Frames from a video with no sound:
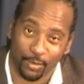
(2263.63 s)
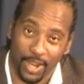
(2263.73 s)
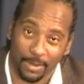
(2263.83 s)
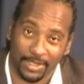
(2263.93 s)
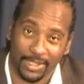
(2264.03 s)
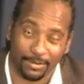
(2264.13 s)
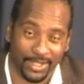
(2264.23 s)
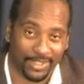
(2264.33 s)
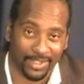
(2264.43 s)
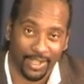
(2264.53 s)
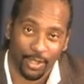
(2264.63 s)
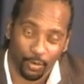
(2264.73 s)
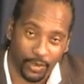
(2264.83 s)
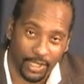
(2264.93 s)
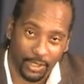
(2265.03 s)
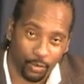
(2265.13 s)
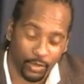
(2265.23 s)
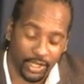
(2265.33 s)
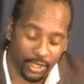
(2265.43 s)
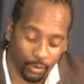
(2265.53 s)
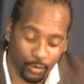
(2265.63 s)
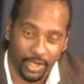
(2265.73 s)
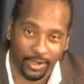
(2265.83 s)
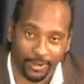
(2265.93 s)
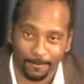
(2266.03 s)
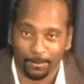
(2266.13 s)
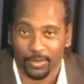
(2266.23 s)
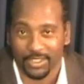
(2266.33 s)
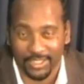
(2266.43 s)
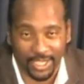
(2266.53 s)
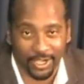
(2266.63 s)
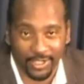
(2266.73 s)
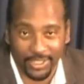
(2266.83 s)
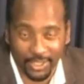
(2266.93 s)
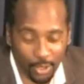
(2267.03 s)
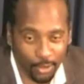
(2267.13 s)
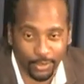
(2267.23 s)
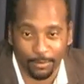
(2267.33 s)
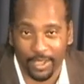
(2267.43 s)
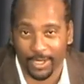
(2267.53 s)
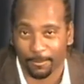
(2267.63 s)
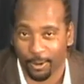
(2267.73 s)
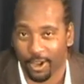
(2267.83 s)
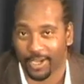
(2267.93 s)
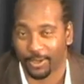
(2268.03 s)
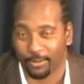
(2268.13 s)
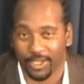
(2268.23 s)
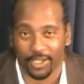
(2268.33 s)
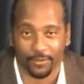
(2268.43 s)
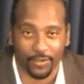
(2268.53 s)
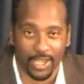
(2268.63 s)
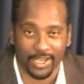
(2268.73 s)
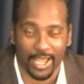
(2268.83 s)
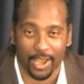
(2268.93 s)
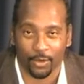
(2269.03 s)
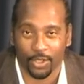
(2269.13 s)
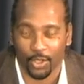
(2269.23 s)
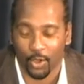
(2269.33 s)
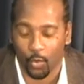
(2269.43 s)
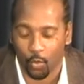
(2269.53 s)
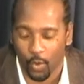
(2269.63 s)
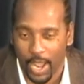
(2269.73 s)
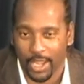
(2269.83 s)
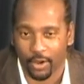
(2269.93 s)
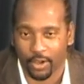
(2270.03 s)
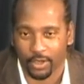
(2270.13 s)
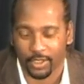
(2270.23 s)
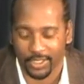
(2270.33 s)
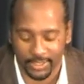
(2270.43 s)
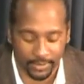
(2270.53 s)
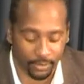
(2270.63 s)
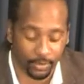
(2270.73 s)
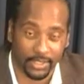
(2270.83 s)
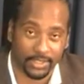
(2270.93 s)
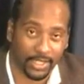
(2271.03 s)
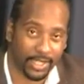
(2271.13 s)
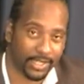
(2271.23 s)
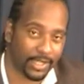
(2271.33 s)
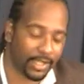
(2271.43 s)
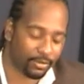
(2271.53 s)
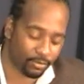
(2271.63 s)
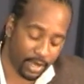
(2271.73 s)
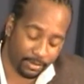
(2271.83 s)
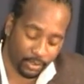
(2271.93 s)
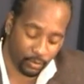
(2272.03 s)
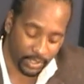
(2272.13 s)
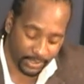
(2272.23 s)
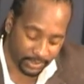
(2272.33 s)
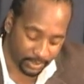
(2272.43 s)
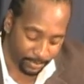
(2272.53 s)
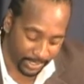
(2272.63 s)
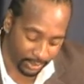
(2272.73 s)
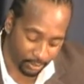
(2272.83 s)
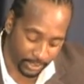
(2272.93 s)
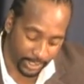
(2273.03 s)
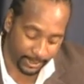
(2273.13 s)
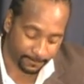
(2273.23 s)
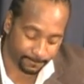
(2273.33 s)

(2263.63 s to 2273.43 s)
Romney, but we're tearing this whole debate apart, and we're going to find out why, or is everyone saying that Romney won this debate. Okay,